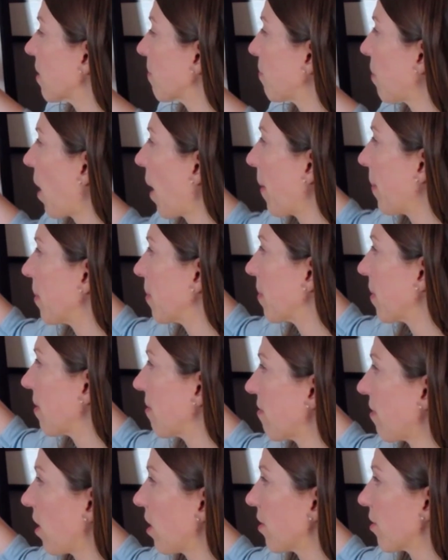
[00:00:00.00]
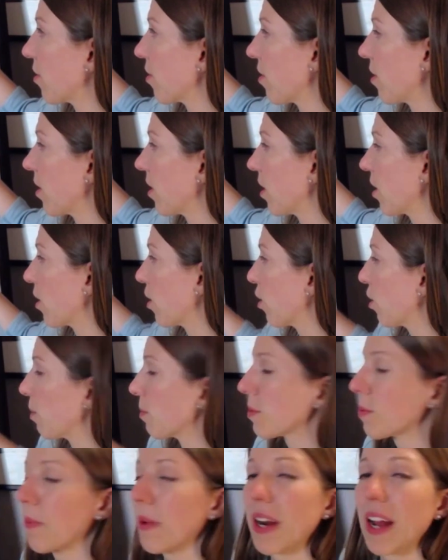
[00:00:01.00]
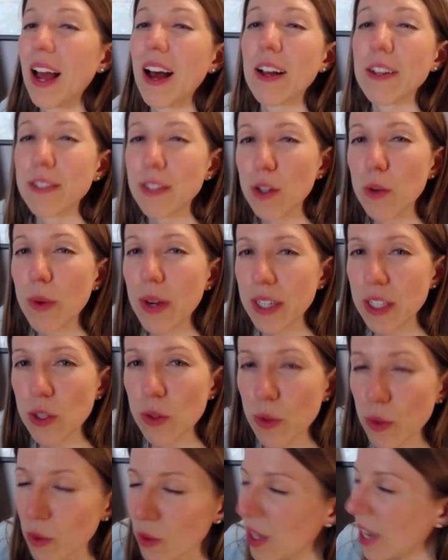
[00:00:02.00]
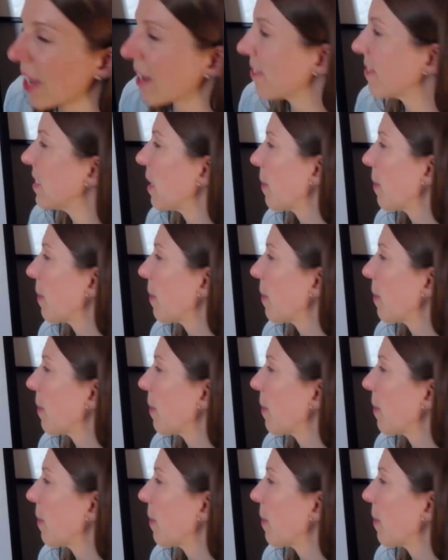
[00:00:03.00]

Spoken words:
probably fall under the legumes, but I also want to kind of